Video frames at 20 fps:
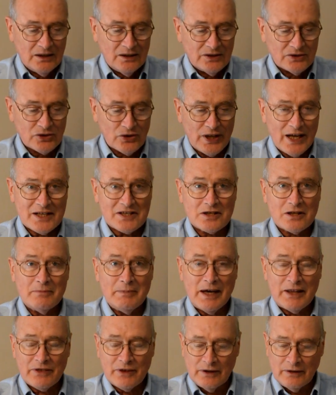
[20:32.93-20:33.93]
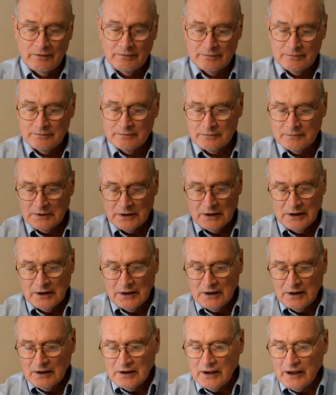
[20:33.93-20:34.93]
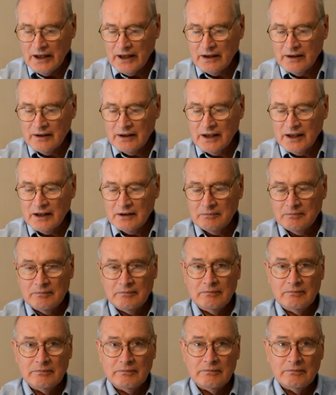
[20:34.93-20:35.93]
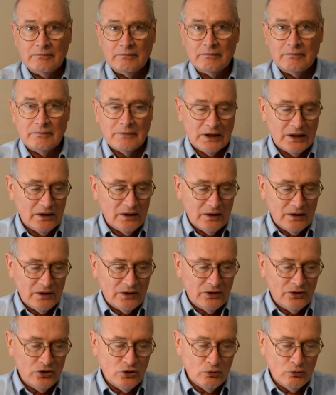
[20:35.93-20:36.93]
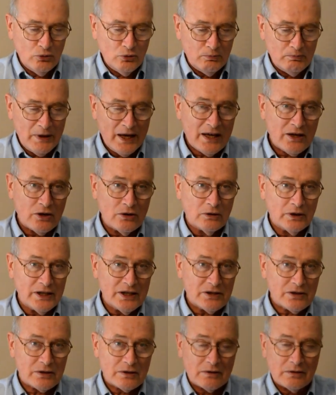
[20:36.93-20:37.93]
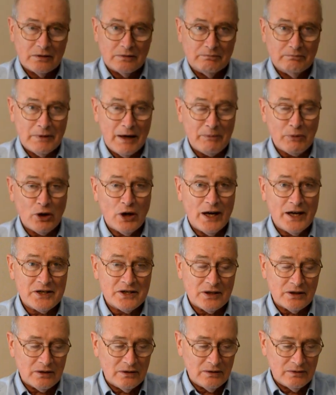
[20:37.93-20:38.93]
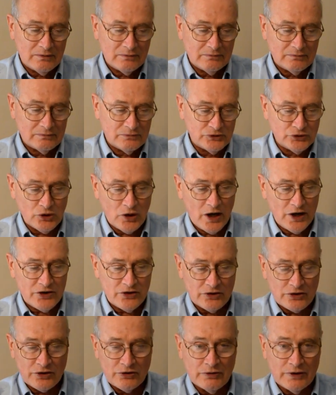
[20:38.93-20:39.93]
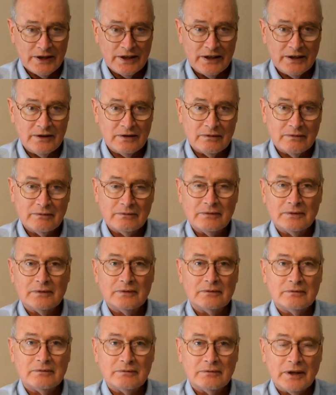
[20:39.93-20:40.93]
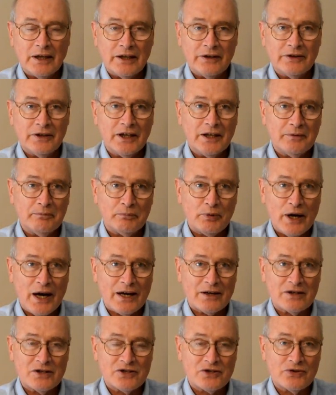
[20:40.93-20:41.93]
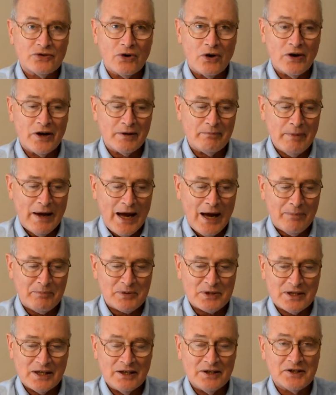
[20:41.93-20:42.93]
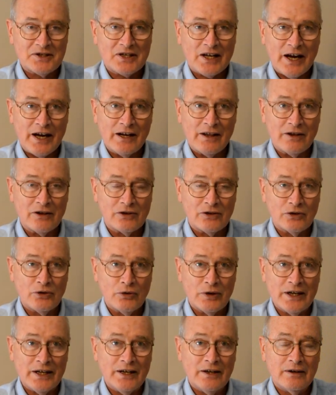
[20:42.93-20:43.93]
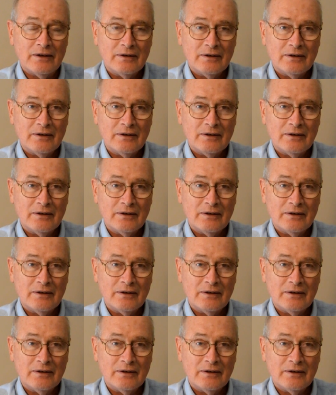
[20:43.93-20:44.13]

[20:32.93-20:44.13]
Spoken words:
So that's the method, and you make your list, memorize it, draw your grid, and then practice drawing maps inside of the grid.